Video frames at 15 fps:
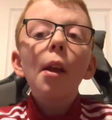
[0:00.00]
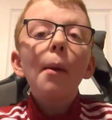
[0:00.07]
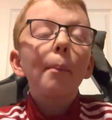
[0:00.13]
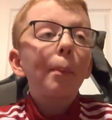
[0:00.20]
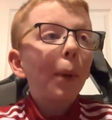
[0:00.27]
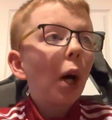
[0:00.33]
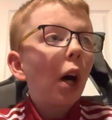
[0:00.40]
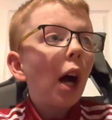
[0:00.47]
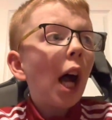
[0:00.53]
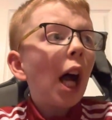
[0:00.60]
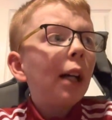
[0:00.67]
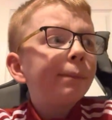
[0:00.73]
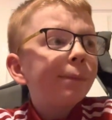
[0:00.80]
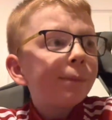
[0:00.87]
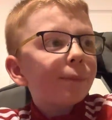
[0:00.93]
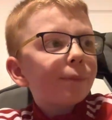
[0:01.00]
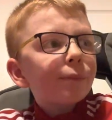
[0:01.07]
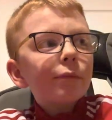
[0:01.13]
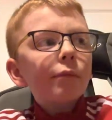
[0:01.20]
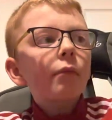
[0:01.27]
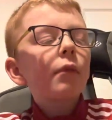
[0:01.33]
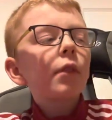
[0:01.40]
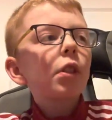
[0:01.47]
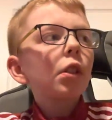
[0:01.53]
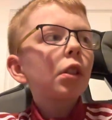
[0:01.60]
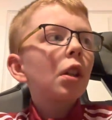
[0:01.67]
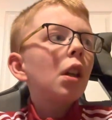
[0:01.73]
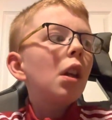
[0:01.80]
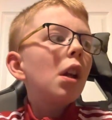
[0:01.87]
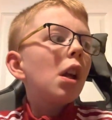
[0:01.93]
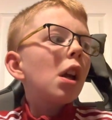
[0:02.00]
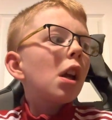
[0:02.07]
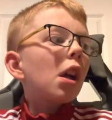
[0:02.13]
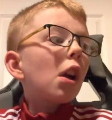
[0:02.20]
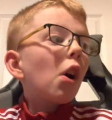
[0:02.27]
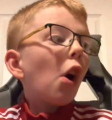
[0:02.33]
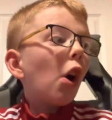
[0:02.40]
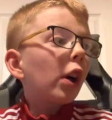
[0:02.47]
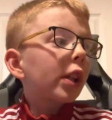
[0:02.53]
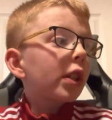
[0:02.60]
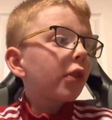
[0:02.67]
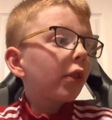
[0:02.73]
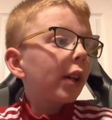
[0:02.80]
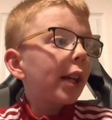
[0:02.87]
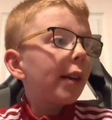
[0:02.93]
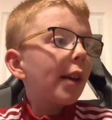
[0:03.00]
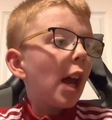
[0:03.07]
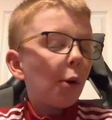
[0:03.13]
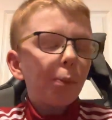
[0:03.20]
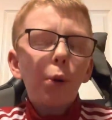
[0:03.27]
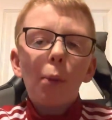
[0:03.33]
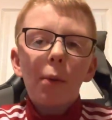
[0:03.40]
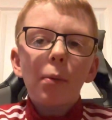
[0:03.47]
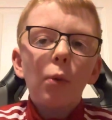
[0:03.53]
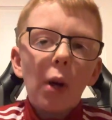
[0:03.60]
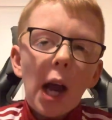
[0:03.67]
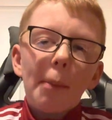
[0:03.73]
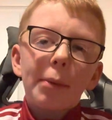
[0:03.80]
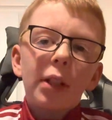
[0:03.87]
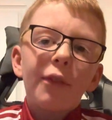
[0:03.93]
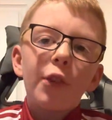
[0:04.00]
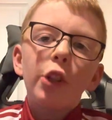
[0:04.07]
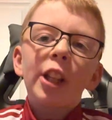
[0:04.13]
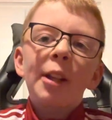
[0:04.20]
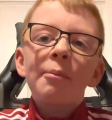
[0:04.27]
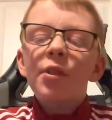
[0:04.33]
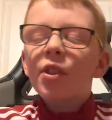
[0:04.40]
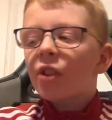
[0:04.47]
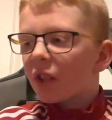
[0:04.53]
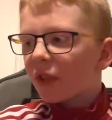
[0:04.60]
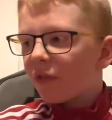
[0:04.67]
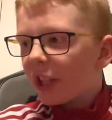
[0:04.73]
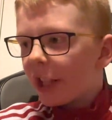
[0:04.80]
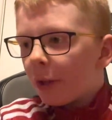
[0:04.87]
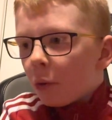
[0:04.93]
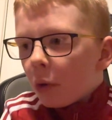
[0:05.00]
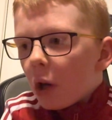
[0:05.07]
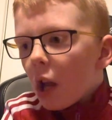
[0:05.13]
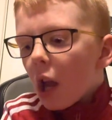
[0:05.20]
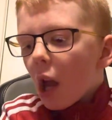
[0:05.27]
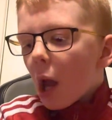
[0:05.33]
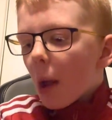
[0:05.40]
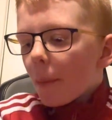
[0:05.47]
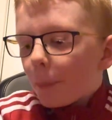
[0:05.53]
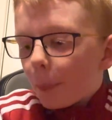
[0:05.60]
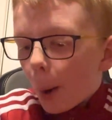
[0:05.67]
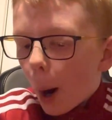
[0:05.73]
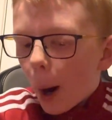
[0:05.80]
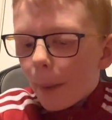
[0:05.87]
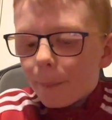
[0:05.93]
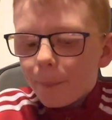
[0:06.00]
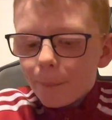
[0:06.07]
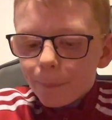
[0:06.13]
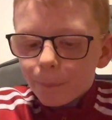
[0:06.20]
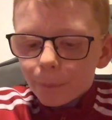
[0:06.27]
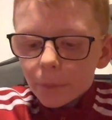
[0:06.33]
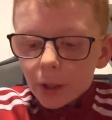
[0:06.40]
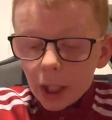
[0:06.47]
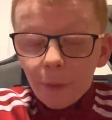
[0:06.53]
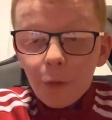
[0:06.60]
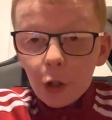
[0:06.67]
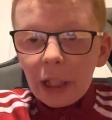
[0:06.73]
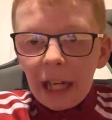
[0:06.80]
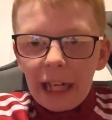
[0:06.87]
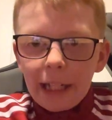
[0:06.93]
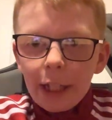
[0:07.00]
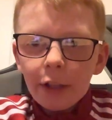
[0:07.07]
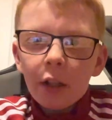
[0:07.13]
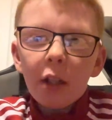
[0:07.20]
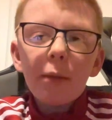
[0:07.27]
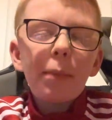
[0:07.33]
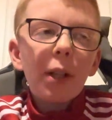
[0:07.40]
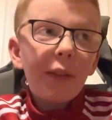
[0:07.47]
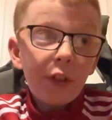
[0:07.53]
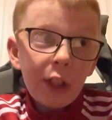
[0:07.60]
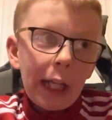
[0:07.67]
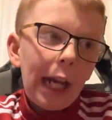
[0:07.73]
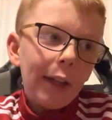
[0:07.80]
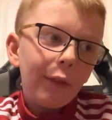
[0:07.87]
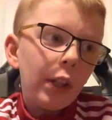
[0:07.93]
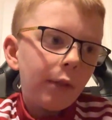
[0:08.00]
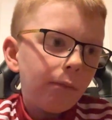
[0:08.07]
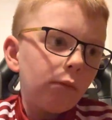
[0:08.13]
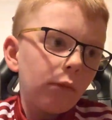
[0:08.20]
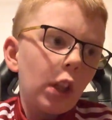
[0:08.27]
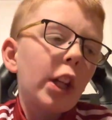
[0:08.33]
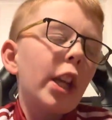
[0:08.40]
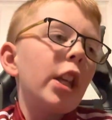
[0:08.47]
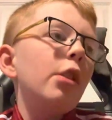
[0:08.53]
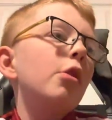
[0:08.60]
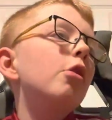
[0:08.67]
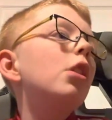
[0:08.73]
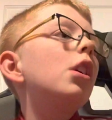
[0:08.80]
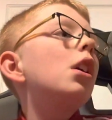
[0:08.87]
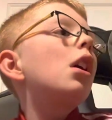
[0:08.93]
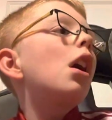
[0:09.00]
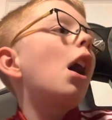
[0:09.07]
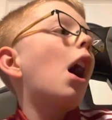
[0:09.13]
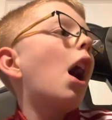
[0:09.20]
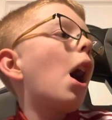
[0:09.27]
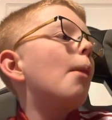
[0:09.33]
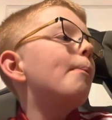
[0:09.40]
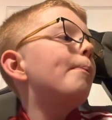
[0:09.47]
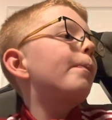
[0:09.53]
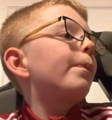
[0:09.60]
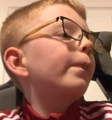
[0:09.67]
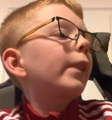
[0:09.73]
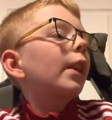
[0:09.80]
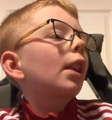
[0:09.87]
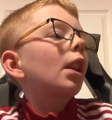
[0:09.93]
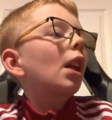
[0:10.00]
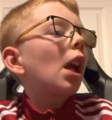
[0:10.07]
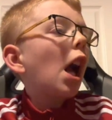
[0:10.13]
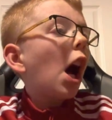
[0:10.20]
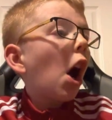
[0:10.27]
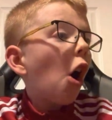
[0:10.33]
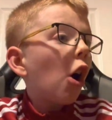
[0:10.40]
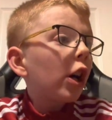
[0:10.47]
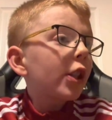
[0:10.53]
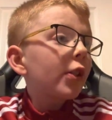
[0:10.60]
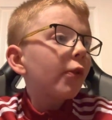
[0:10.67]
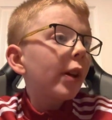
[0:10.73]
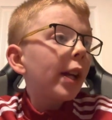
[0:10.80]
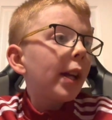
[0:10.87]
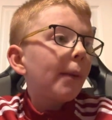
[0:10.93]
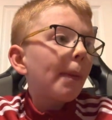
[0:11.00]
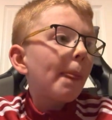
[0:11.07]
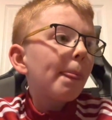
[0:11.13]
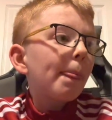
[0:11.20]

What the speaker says: But, honestly, it probably will happen a few times in this video. But, if you can hear it, but if you can't, then lucky you. Honestly,